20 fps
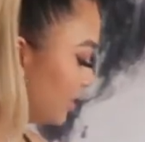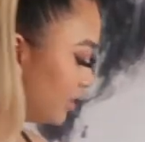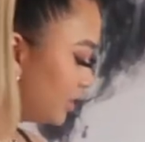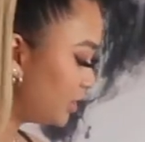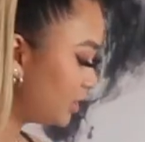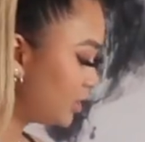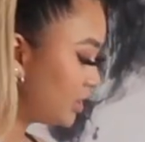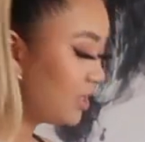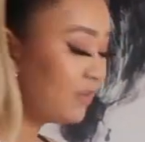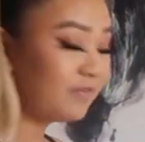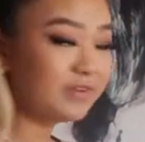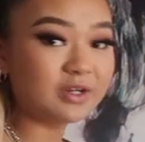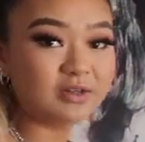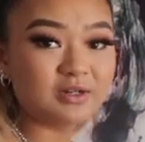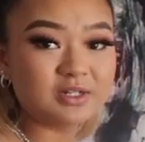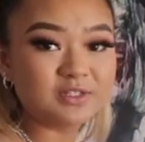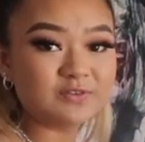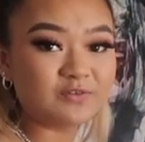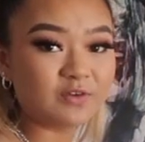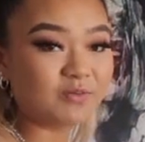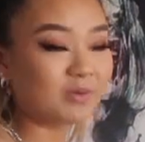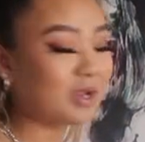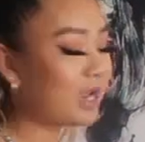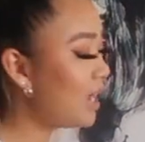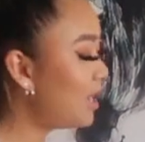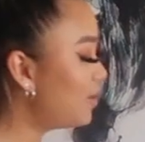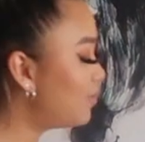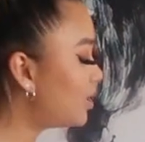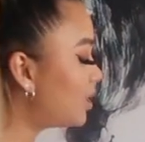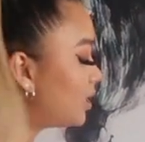This shelf here is from
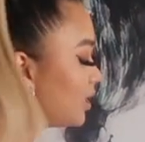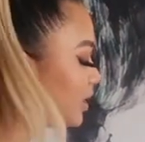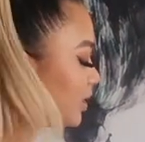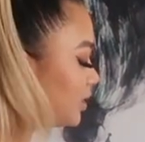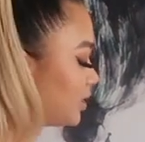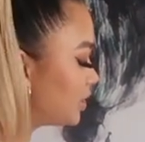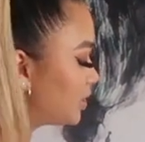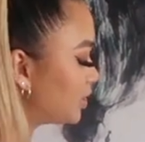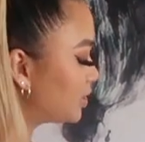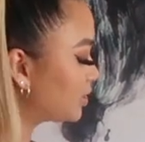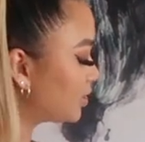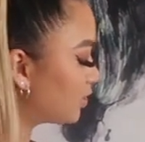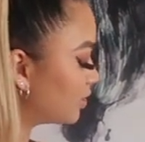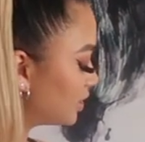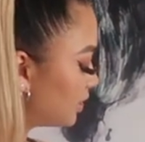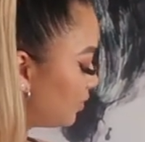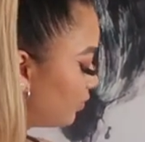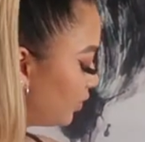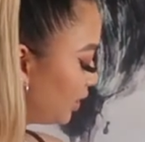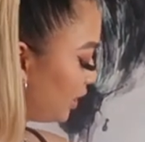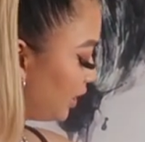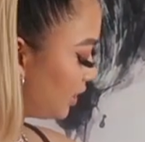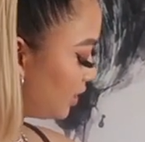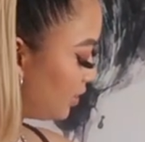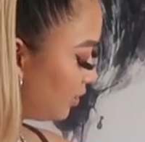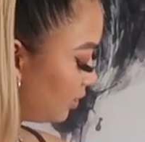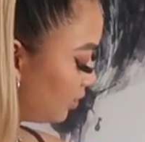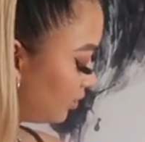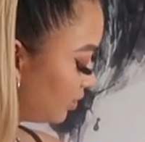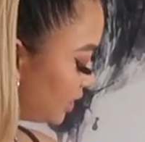Kmart and it's just got some really
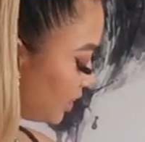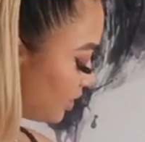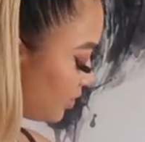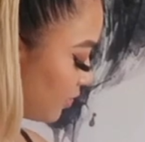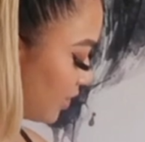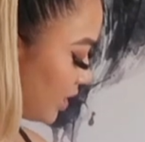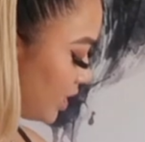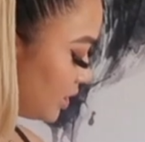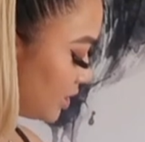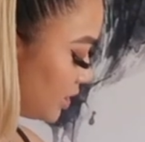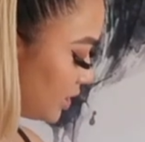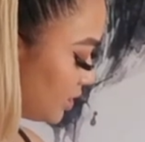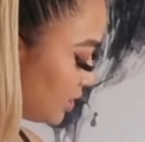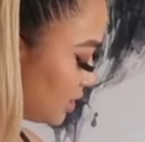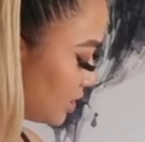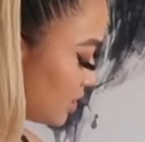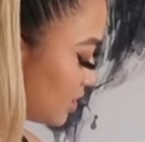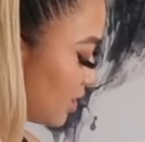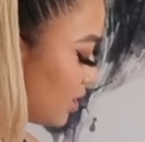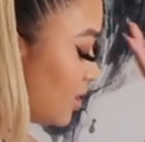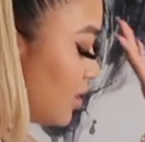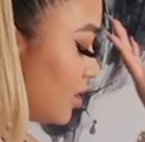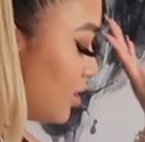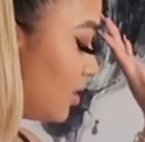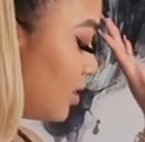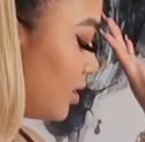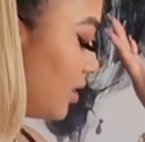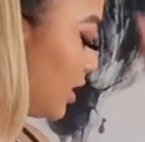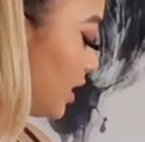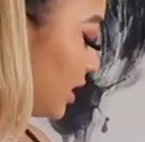cute little decorations.
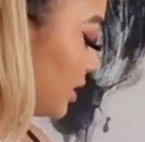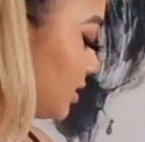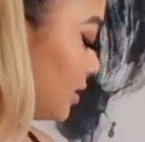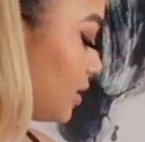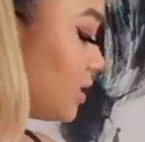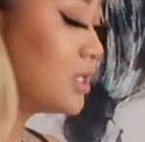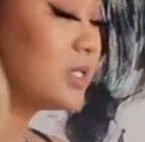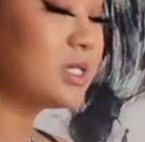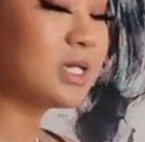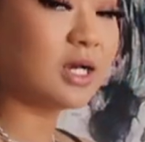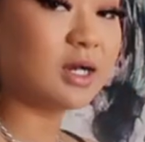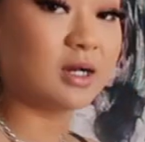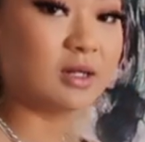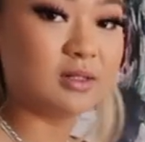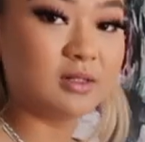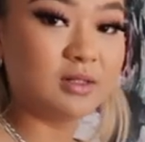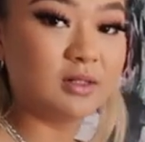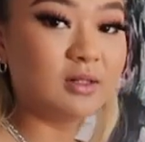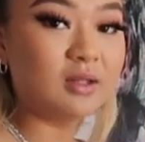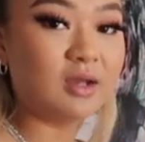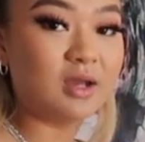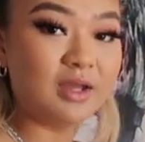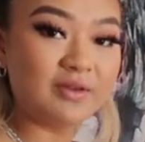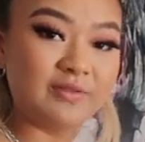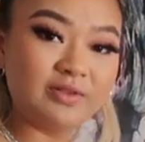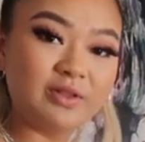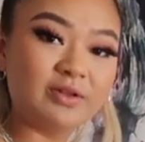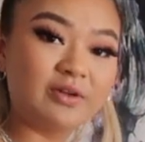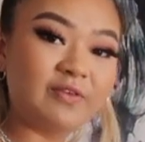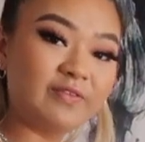As you can tell, I
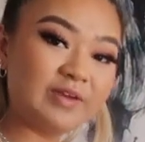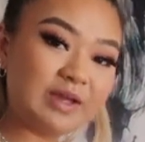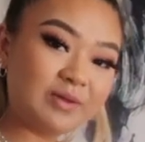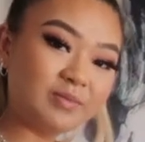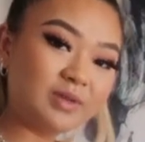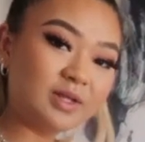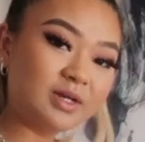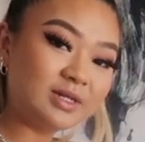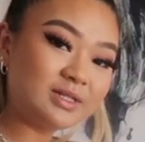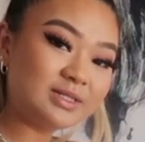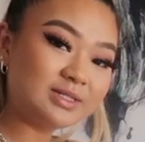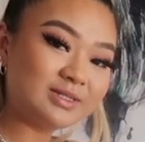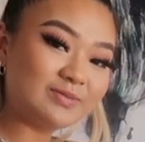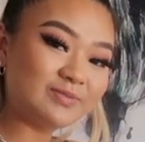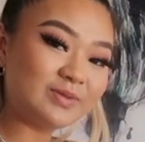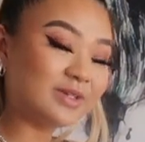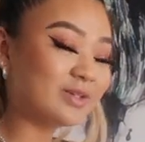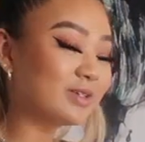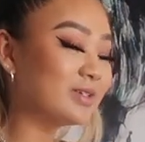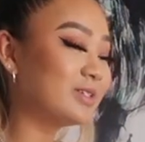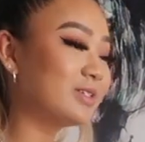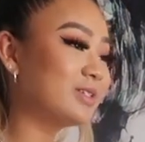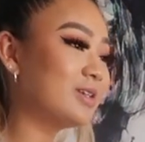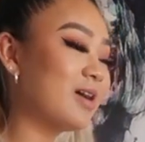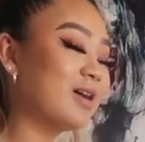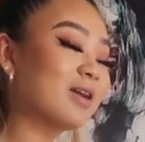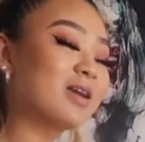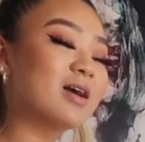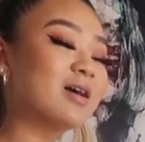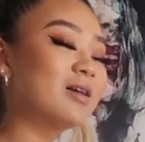have a lot of fake plants because
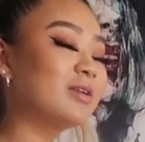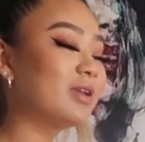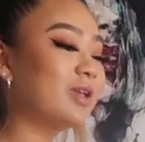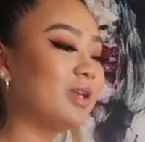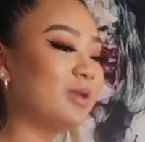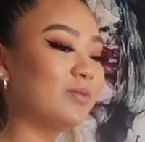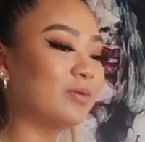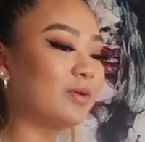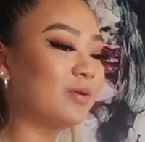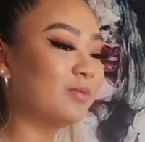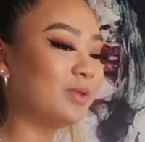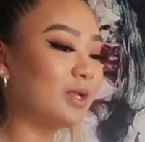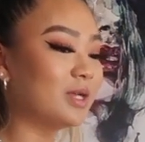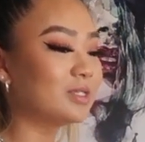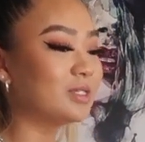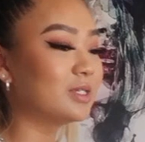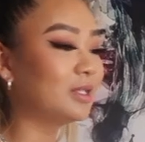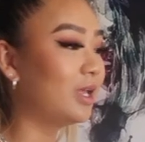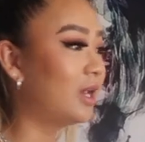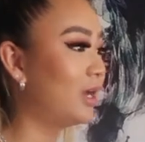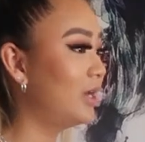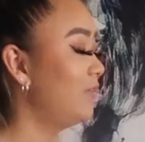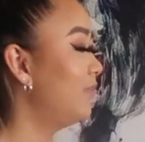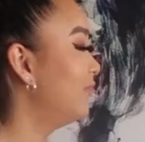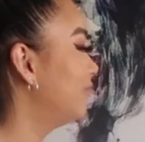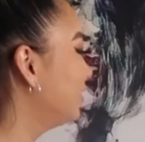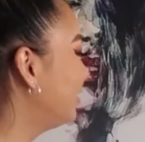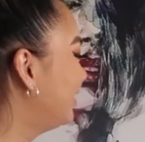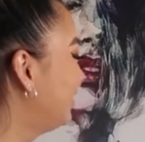I can't keep real plants alive.